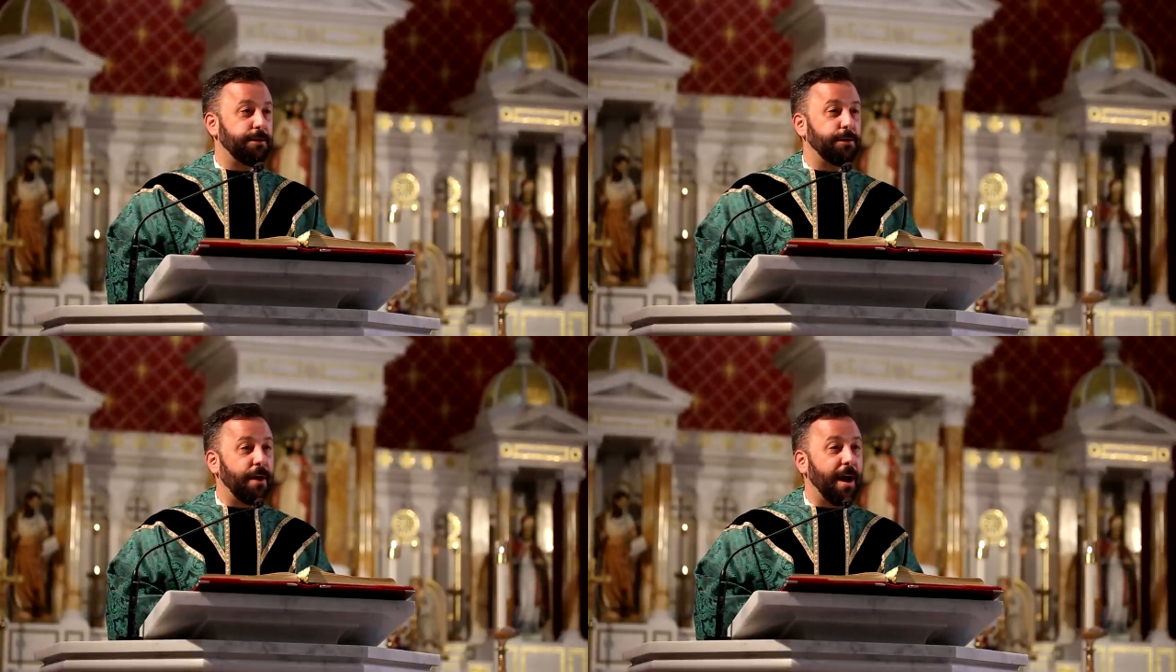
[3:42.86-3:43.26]

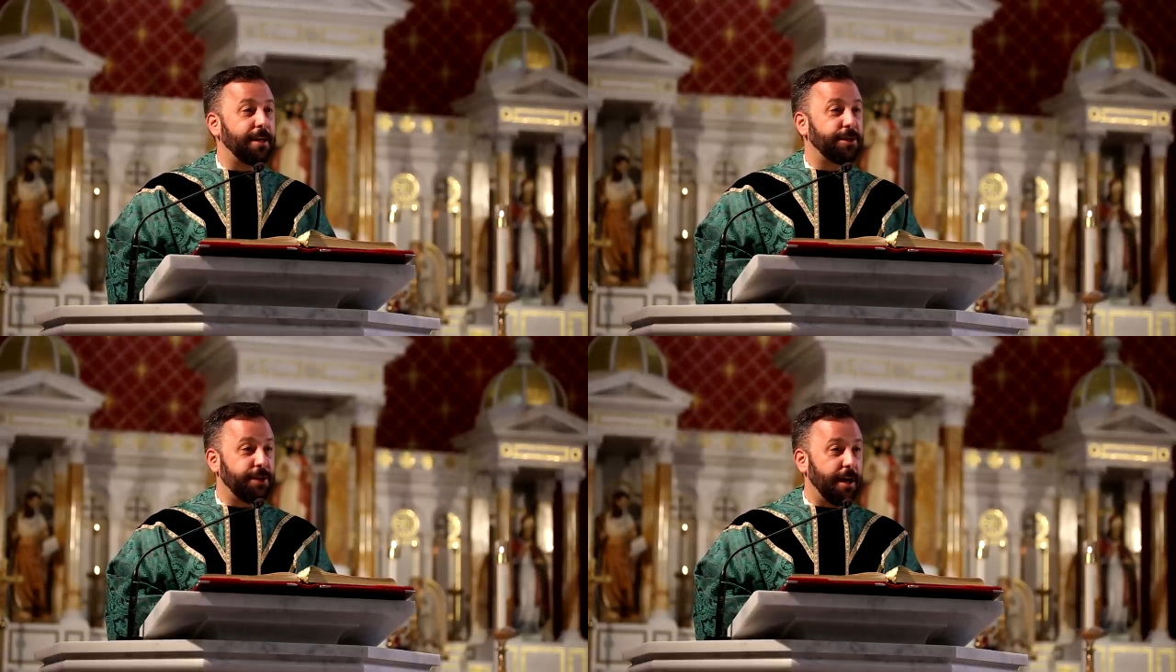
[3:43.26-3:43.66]
do
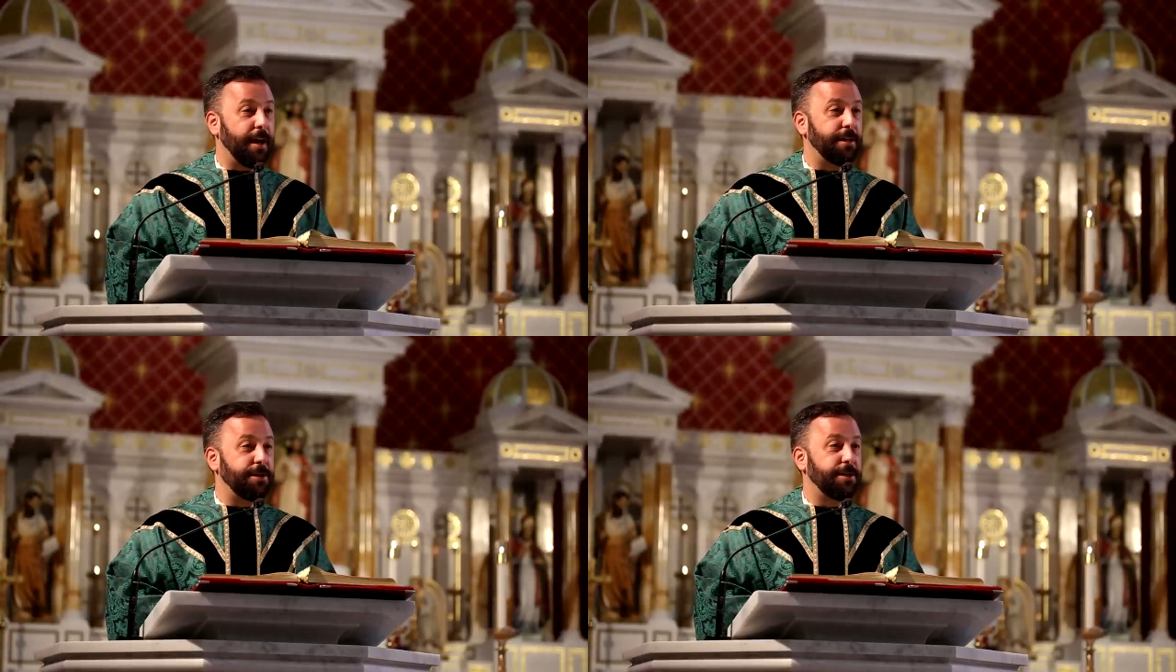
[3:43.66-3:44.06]
not
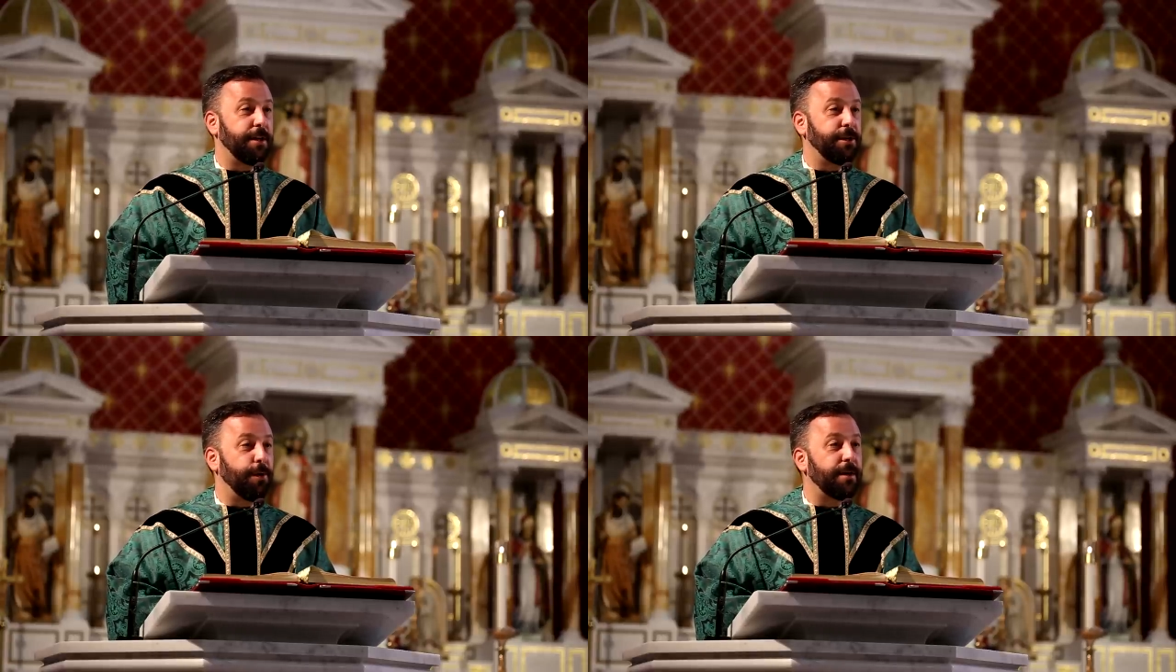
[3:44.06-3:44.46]

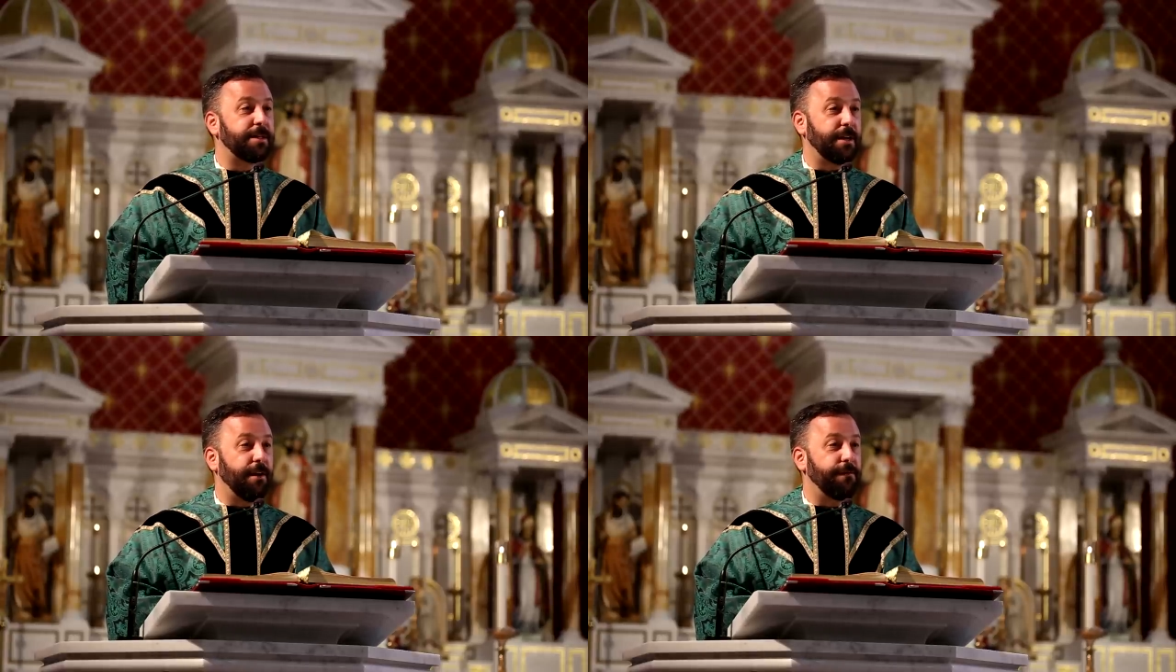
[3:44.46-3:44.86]
judge
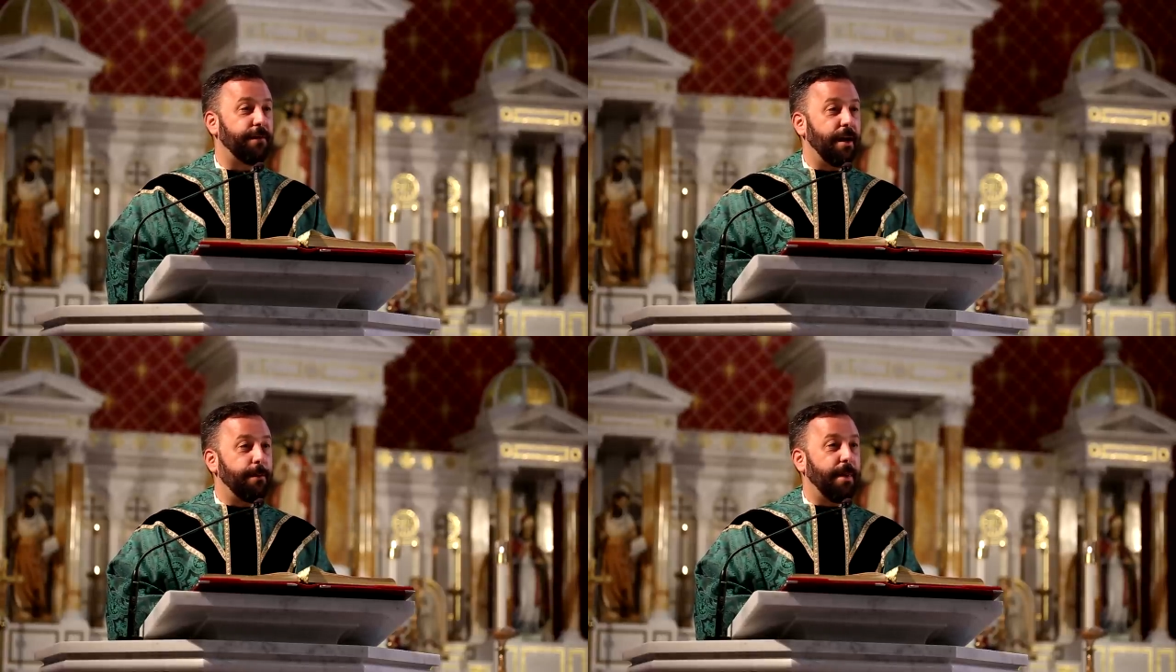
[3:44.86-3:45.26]

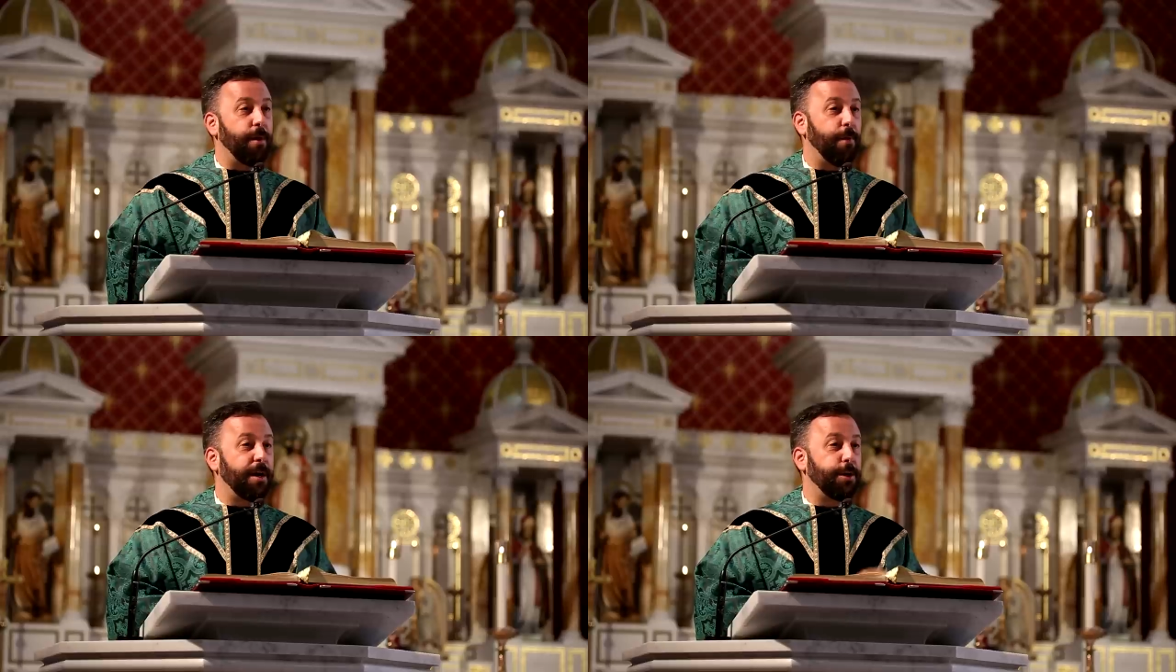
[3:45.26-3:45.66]
yourself
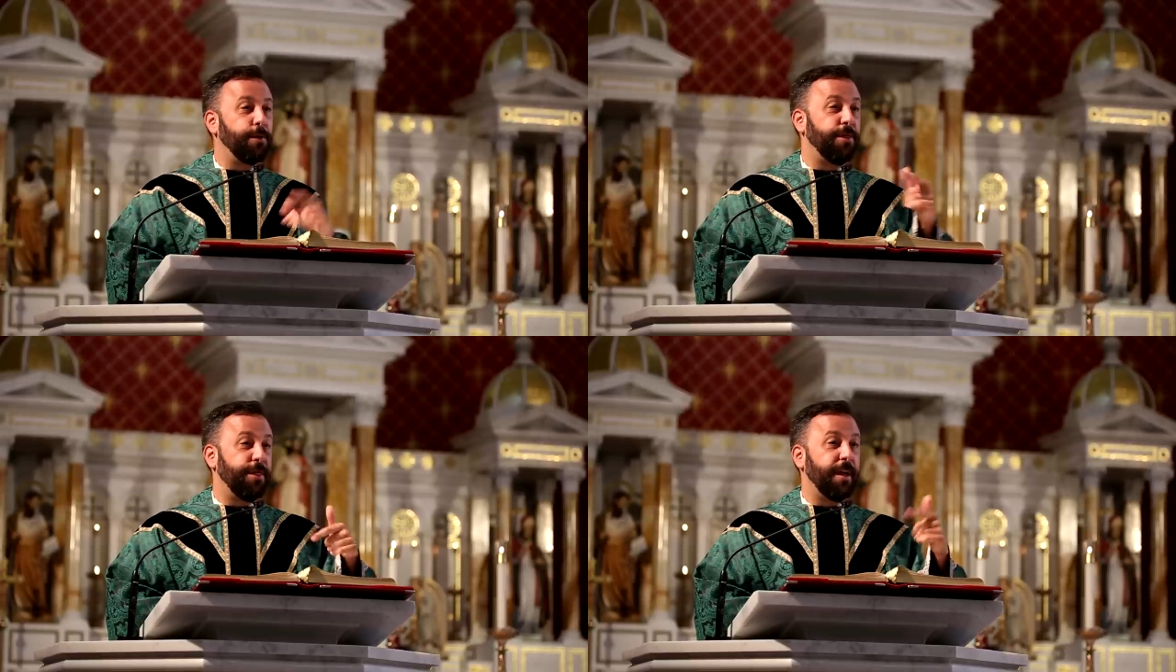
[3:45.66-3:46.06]
by what
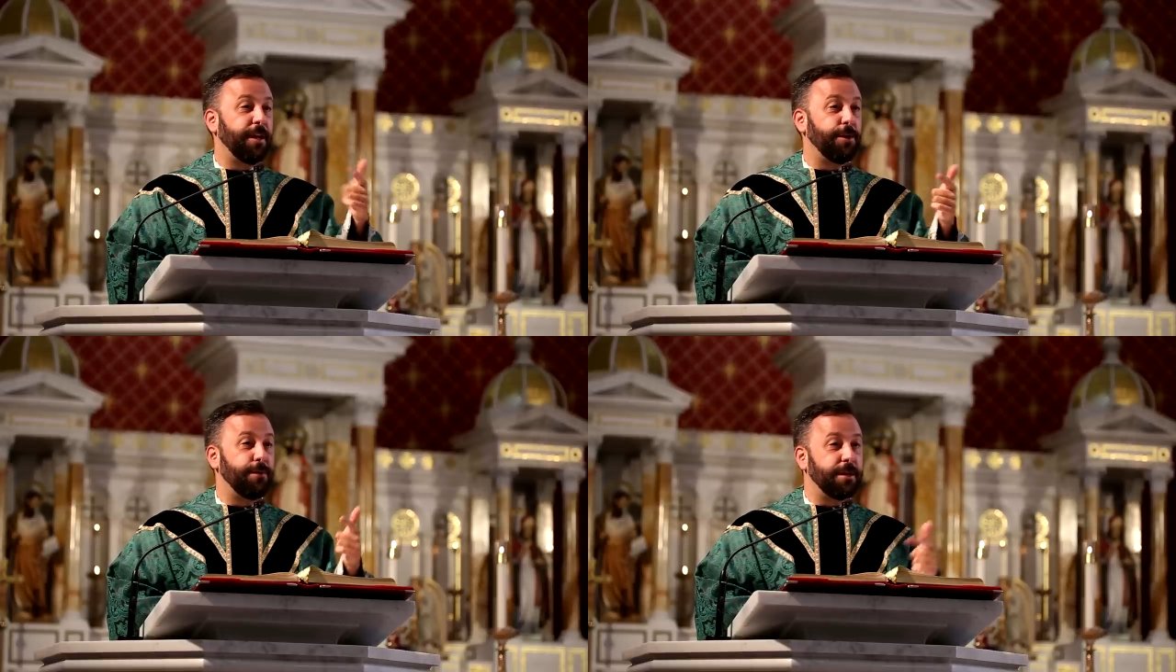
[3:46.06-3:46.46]
you
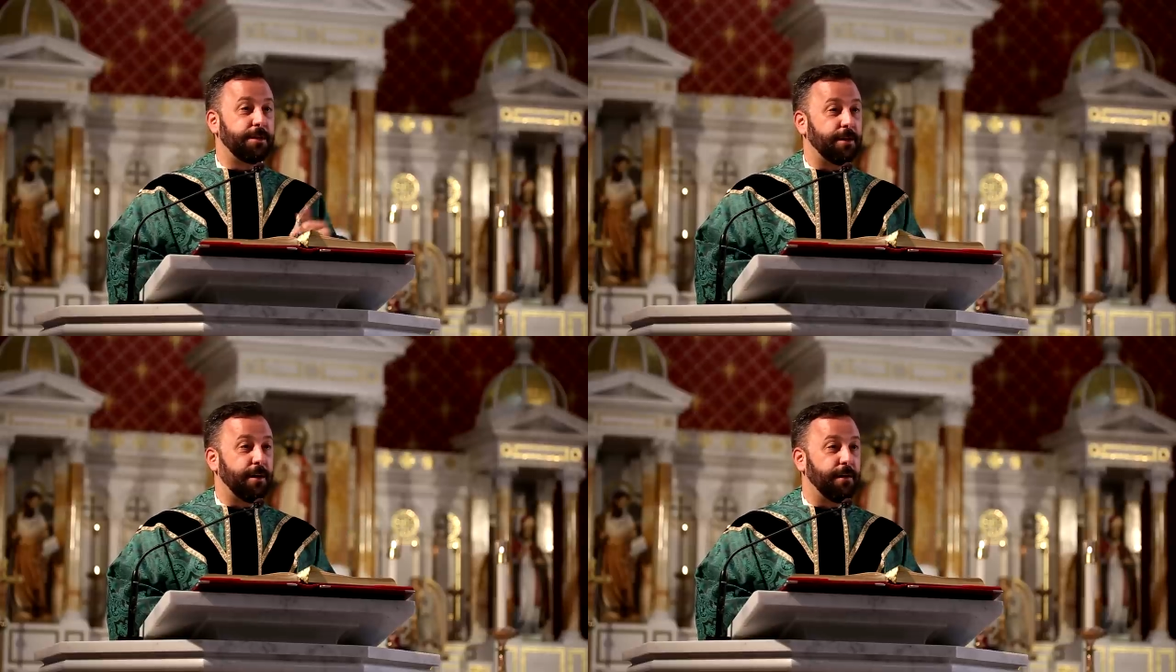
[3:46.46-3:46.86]
think you
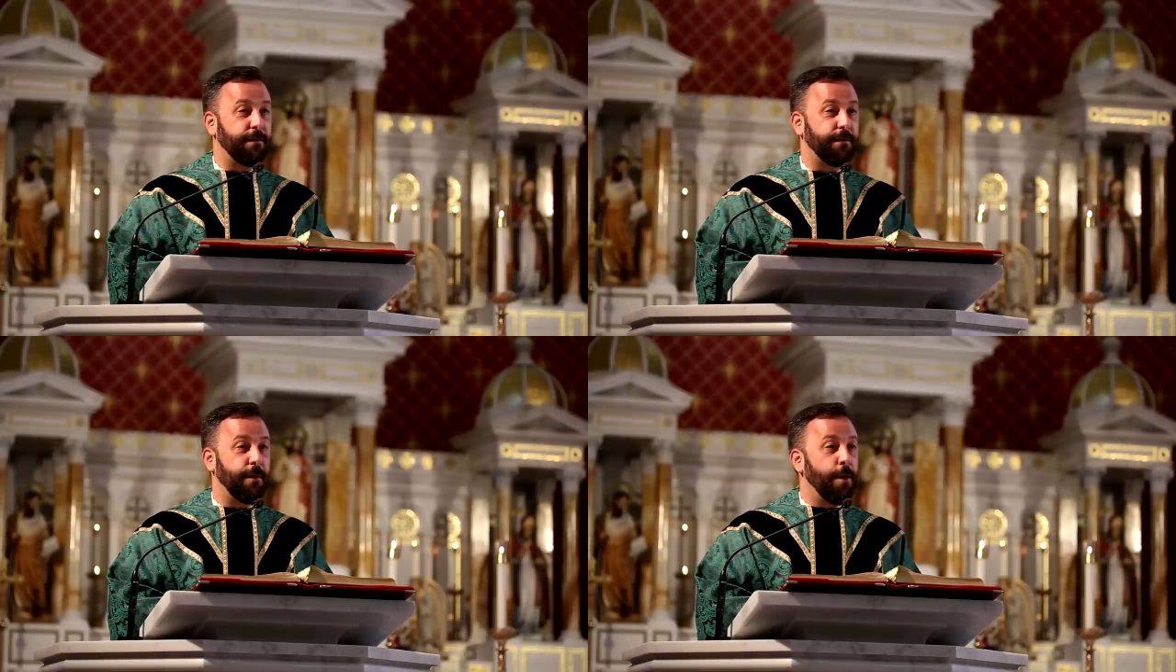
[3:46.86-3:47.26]

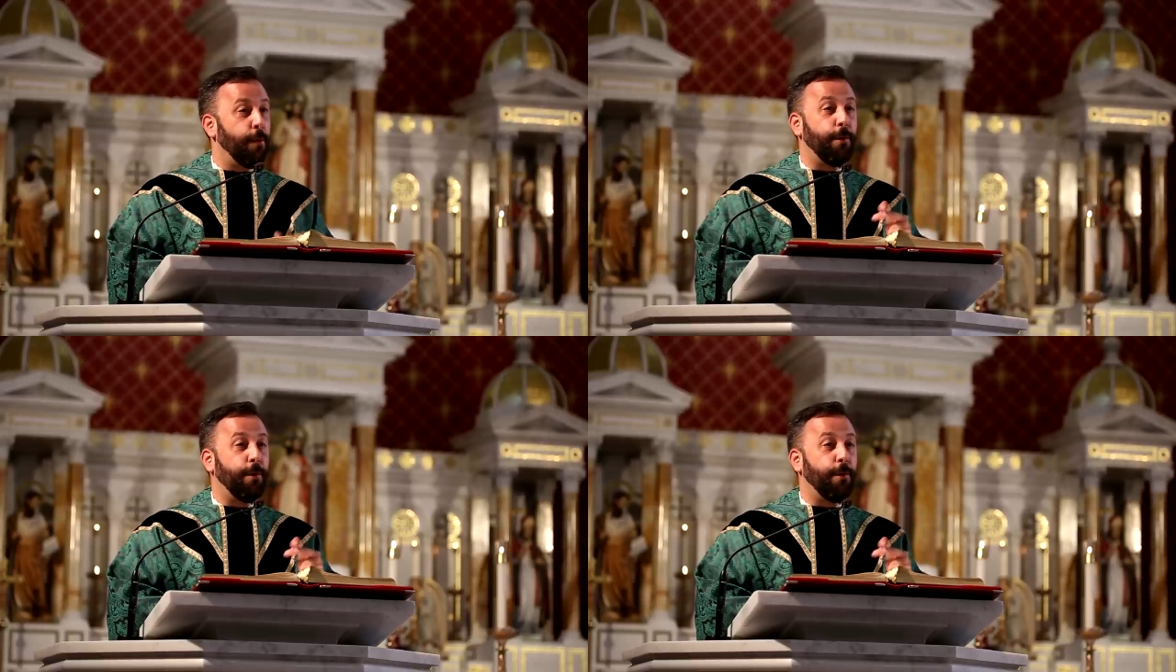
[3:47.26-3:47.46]
deserve,